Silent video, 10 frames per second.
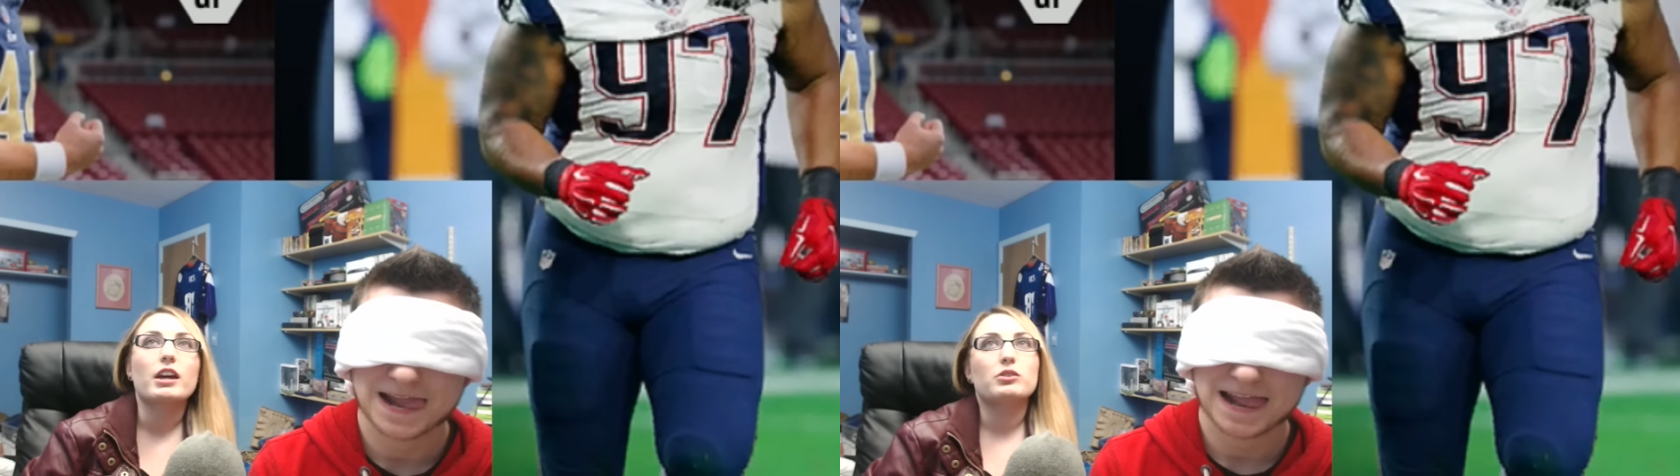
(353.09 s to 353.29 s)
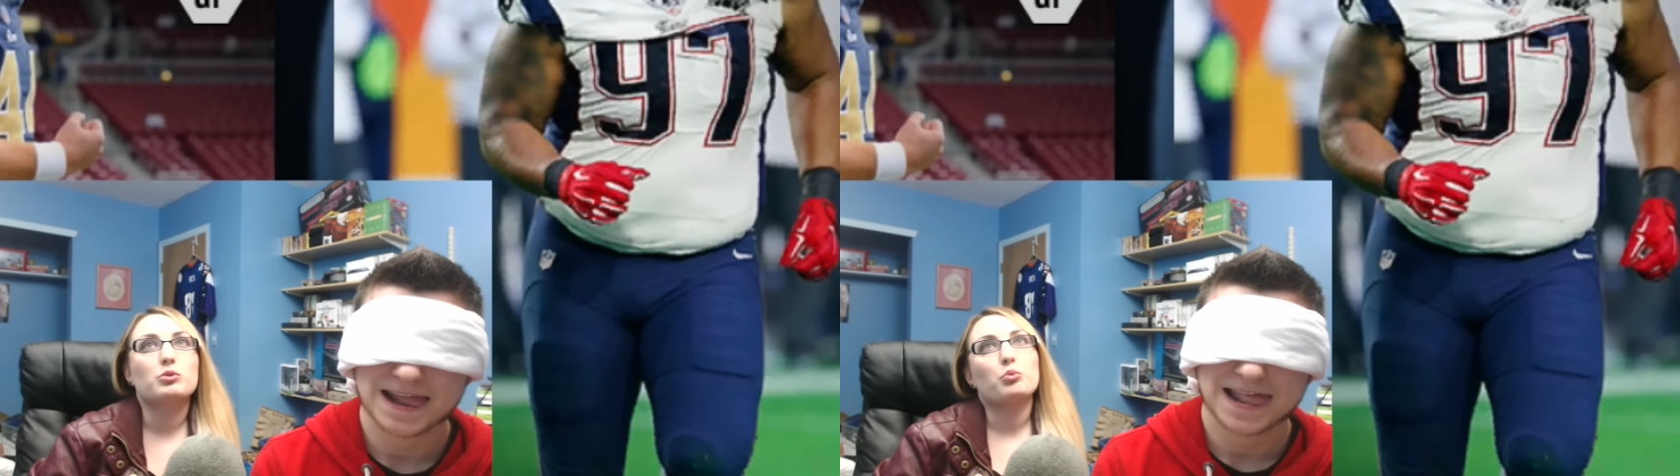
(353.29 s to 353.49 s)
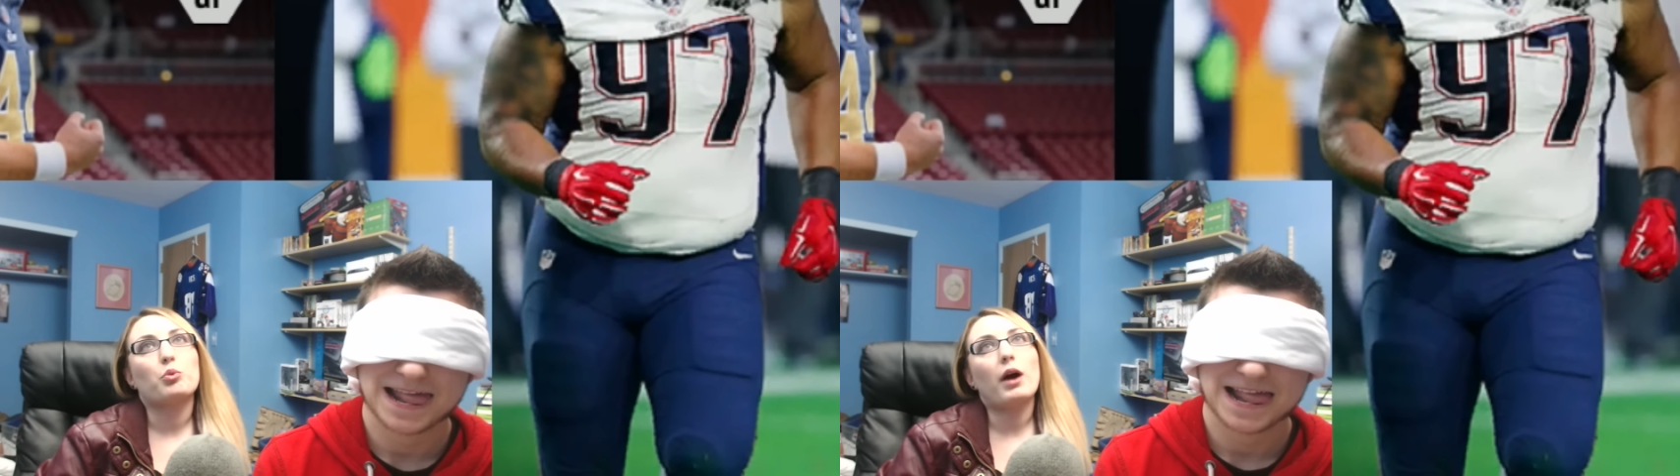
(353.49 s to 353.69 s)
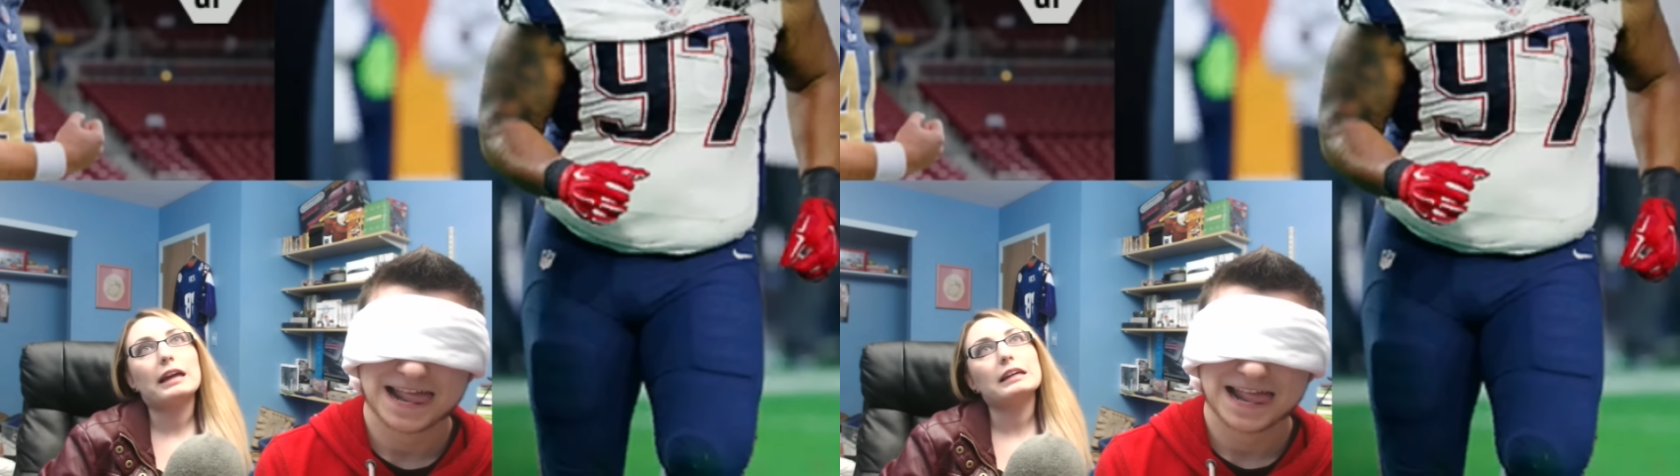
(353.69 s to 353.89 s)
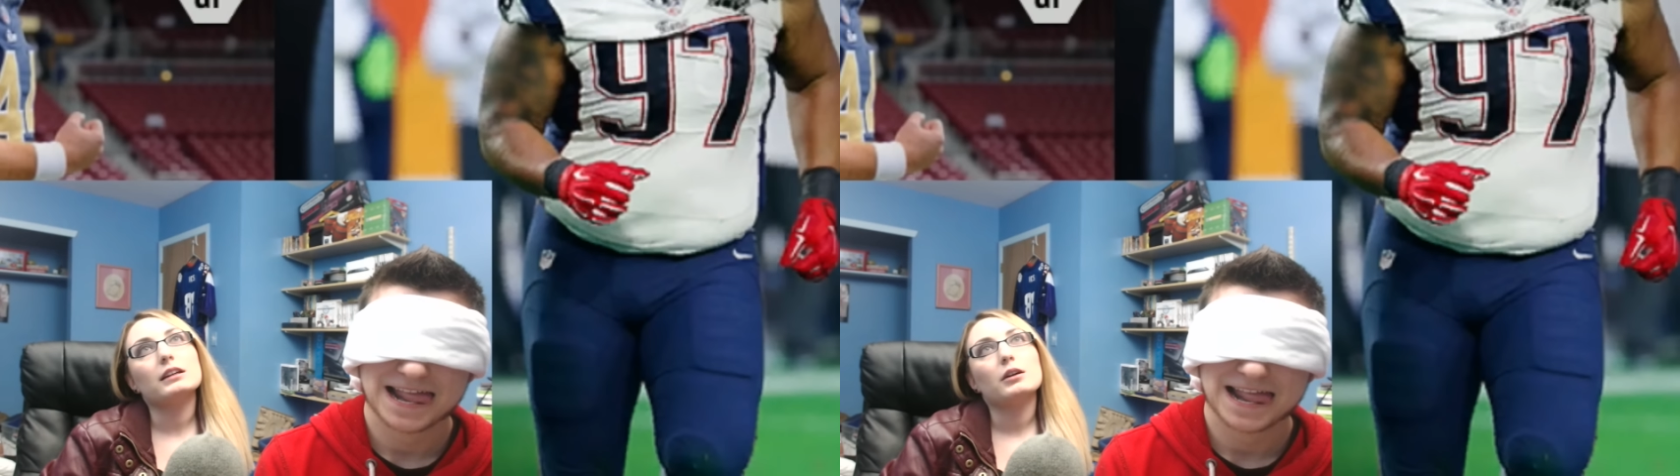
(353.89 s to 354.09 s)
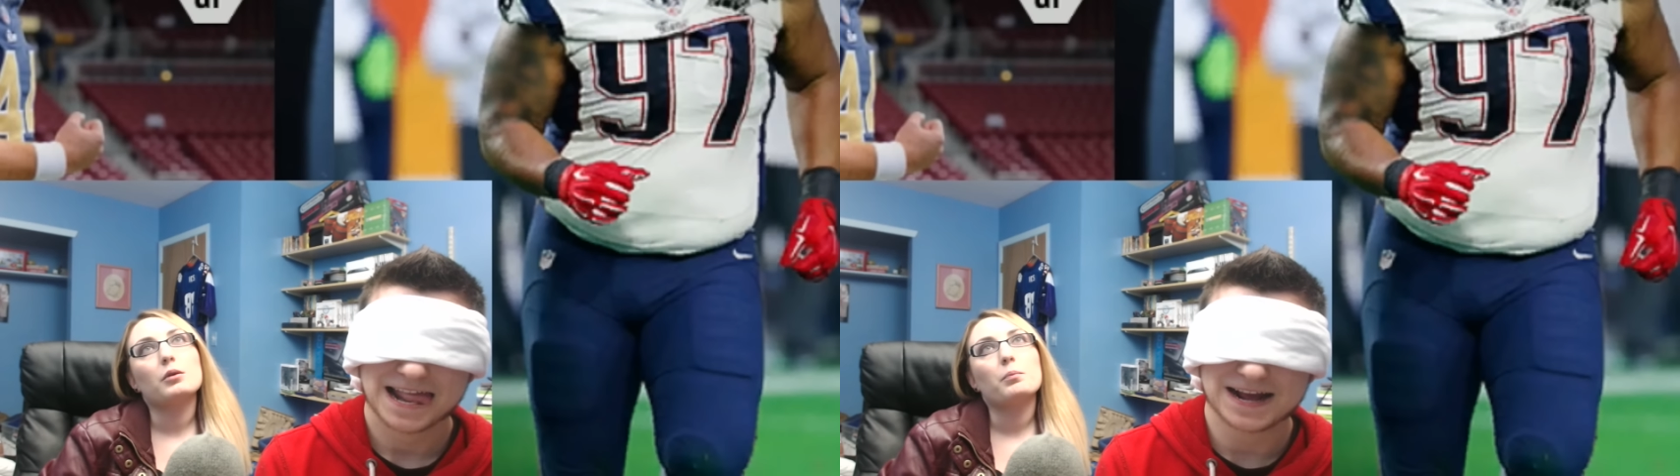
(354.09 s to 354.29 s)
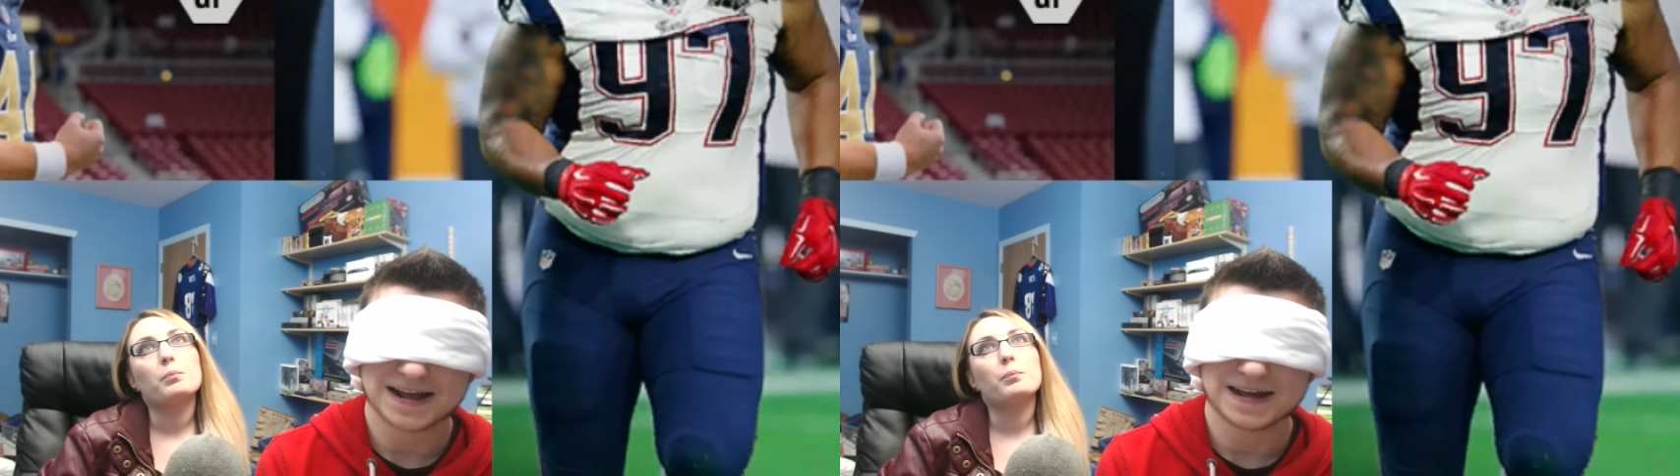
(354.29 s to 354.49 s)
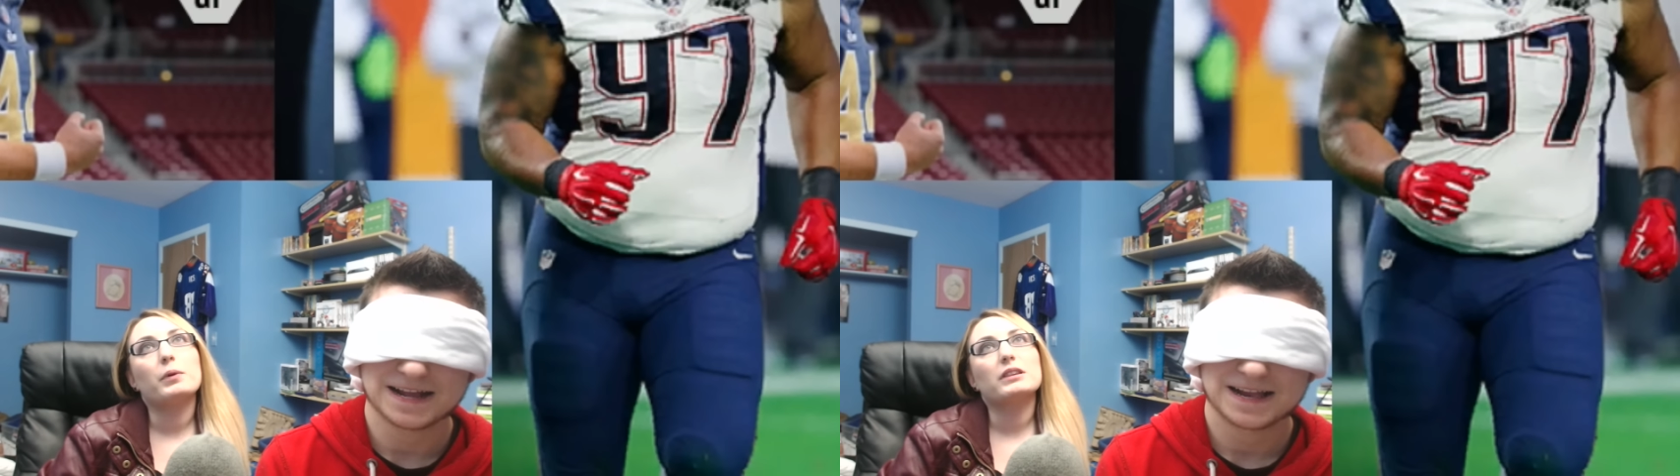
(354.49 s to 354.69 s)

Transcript: It's white Okay.